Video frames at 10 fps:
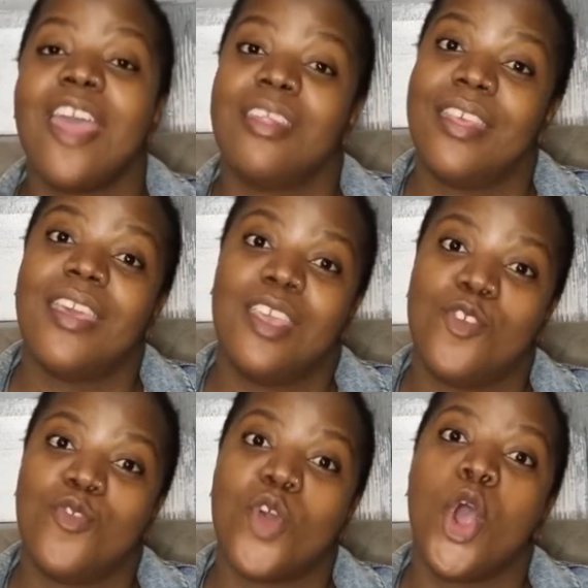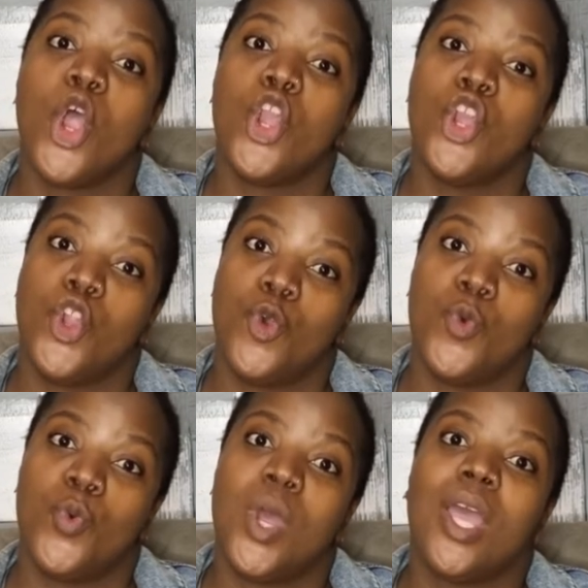And there is
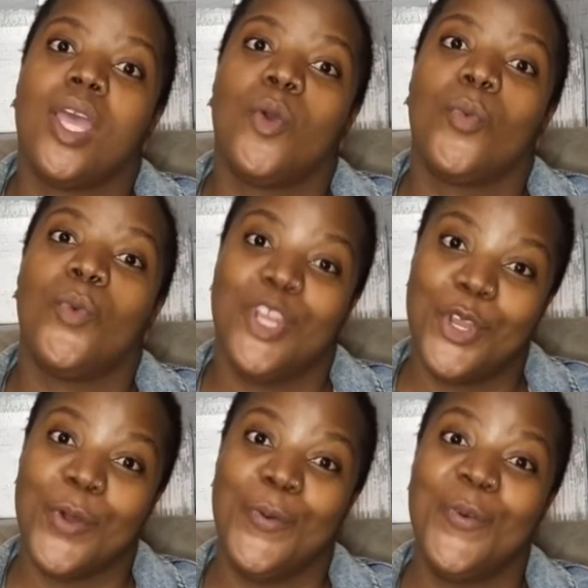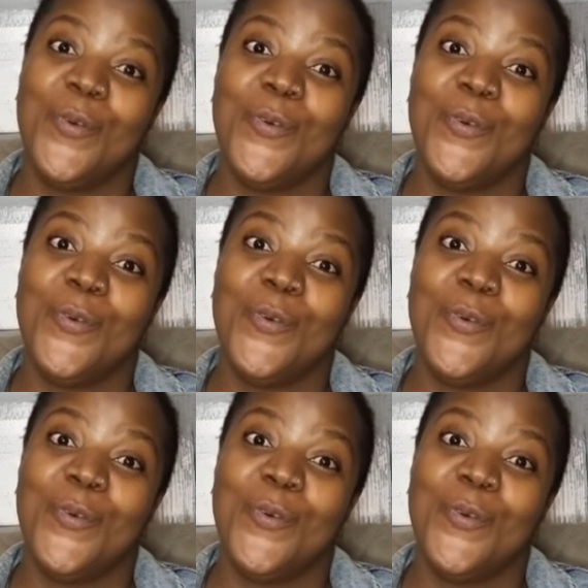no window.